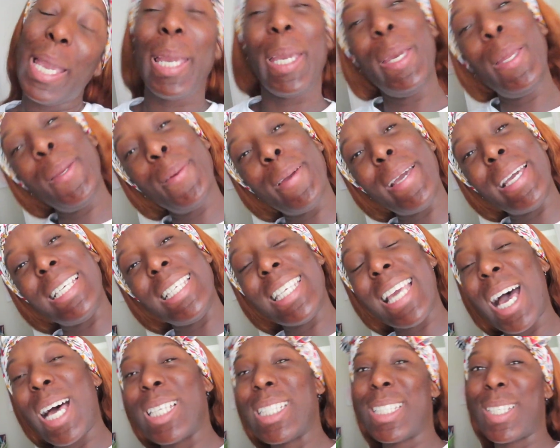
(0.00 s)
anyways,
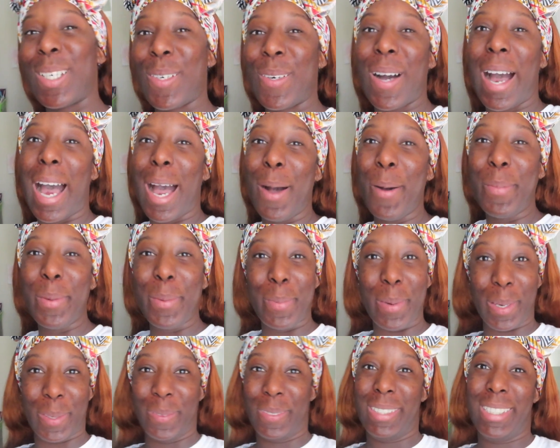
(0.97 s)
y'all, so I'll be
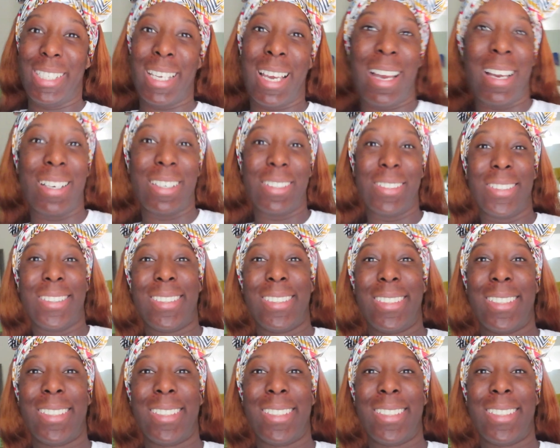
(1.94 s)
back with y'all.